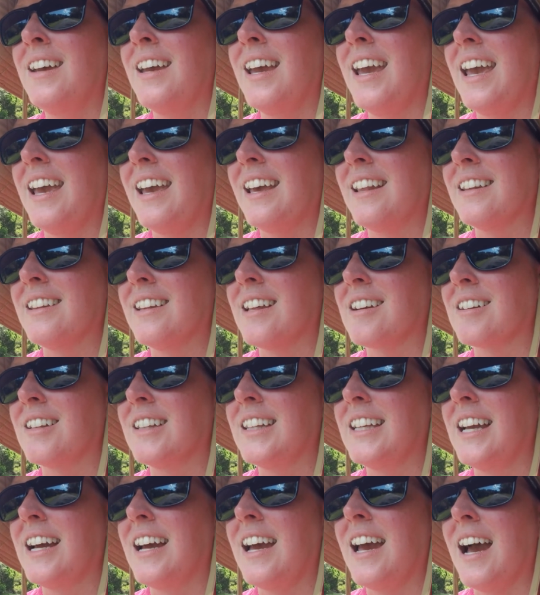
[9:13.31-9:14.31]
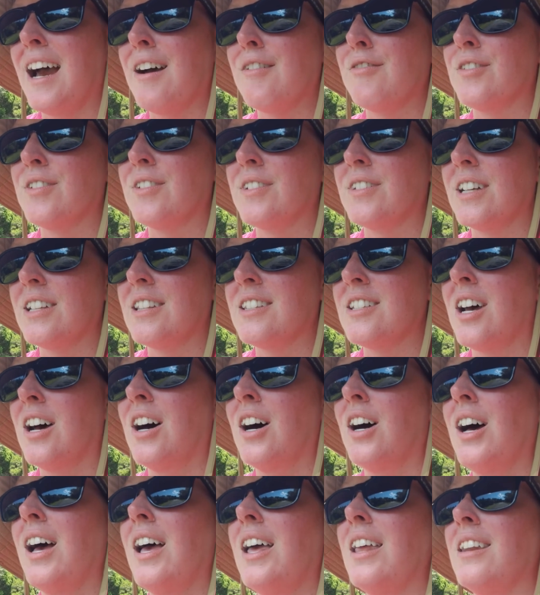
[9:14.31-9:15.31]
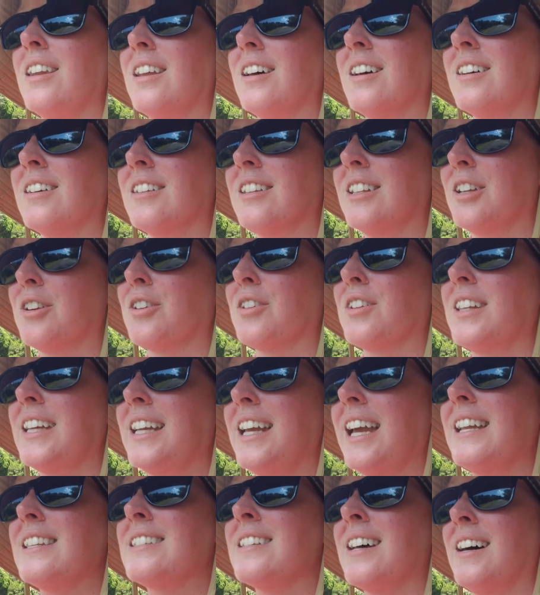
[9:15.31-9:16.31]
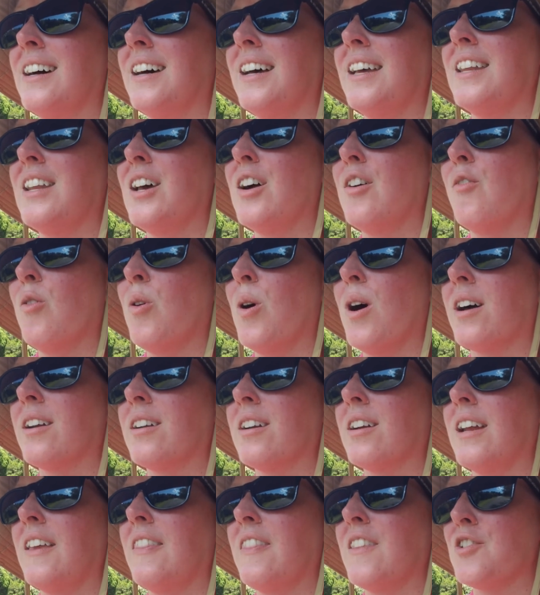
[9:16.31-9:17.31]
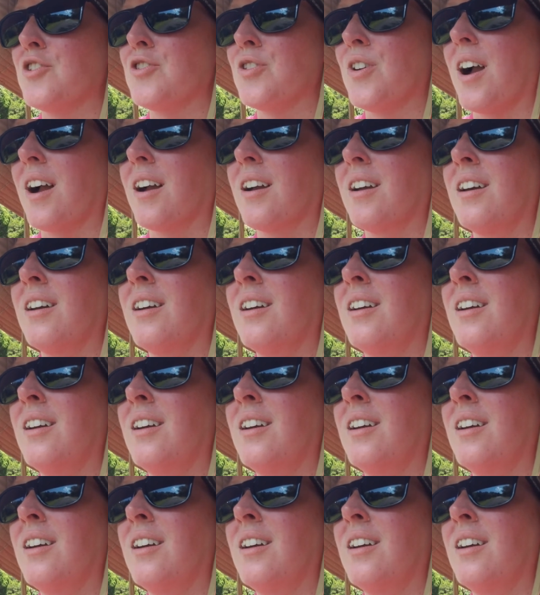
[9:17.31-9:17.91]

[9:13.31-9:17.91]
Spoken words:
And luckily I have a ton, literally a ton of water in the truck.